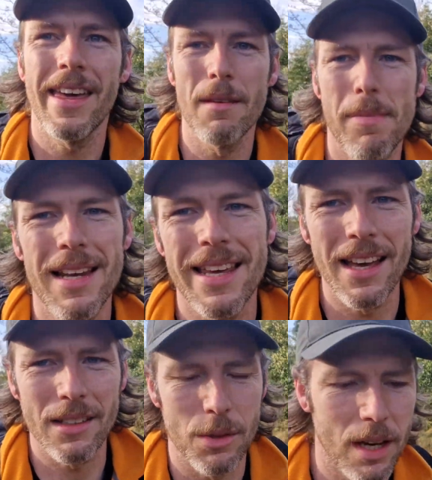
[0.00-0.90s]
Billy,
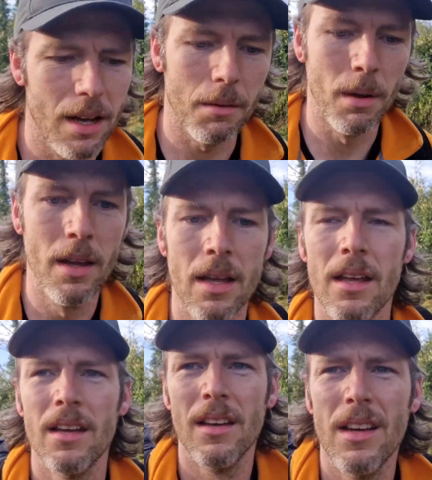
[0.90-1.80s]
as we call him,
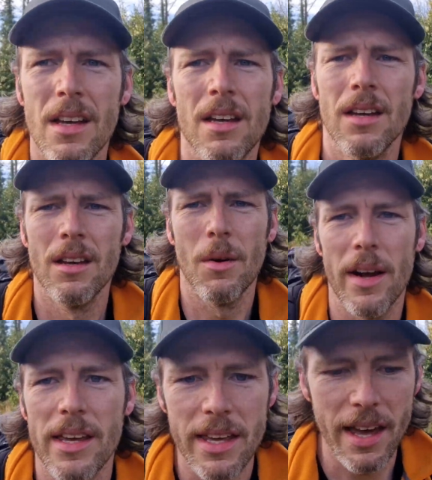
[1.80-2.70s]
where
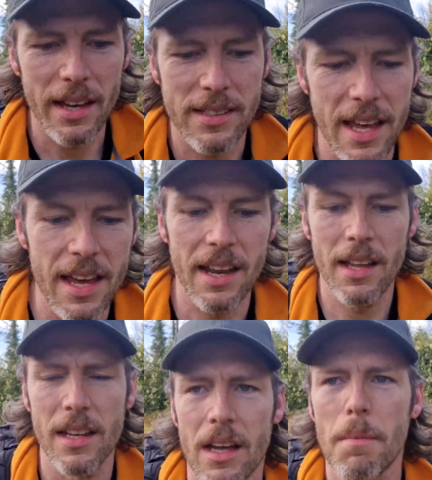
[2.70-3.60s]
he stayed
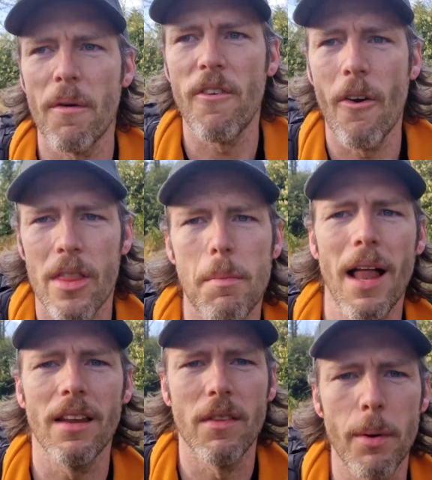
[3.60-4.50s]
the night before the
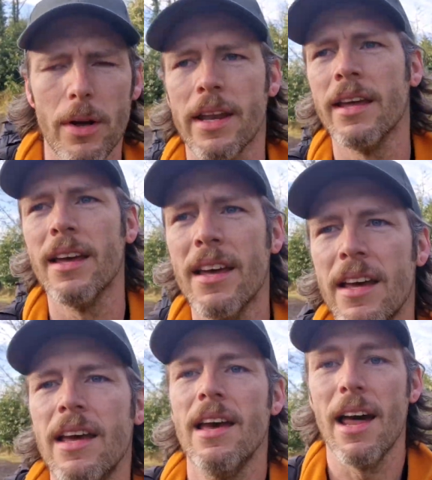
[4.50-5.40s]
Battle of the Boyne."
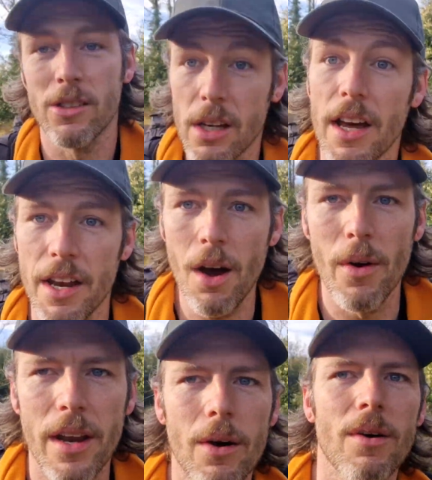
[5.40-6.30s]
And I was like, I
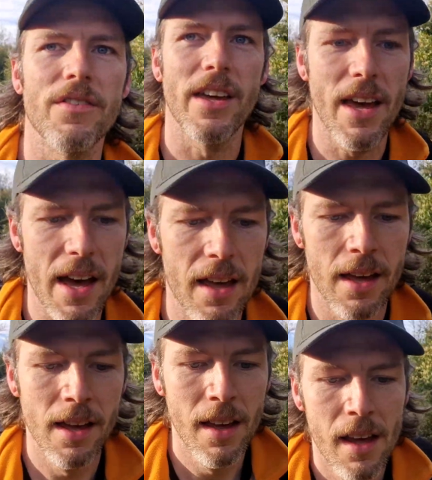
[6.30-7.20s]
know of it, yeah."
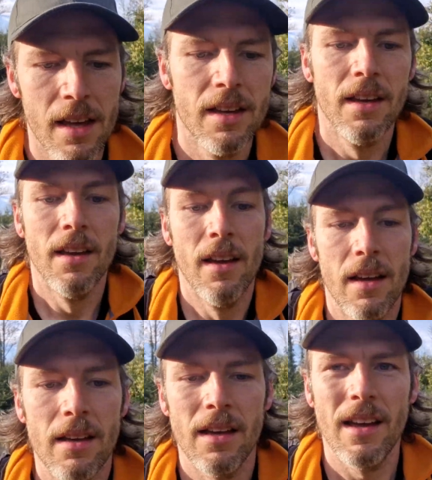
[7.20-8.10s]

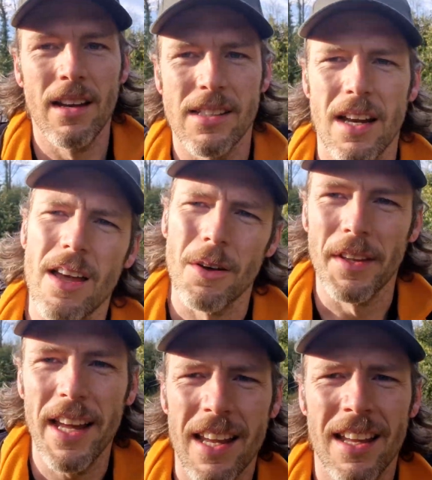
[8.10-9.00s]
And he said, "I own
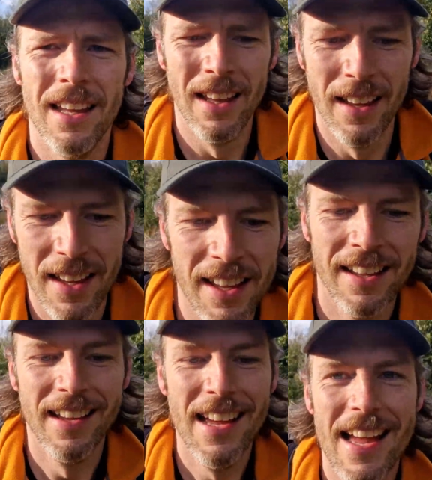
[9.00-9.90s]
that."
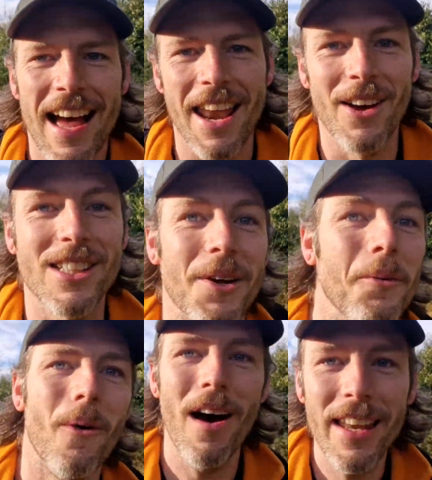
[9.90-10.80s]
And I was like,
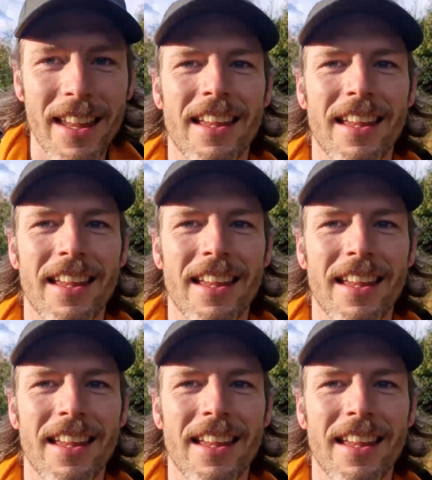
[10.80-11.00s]
"What?"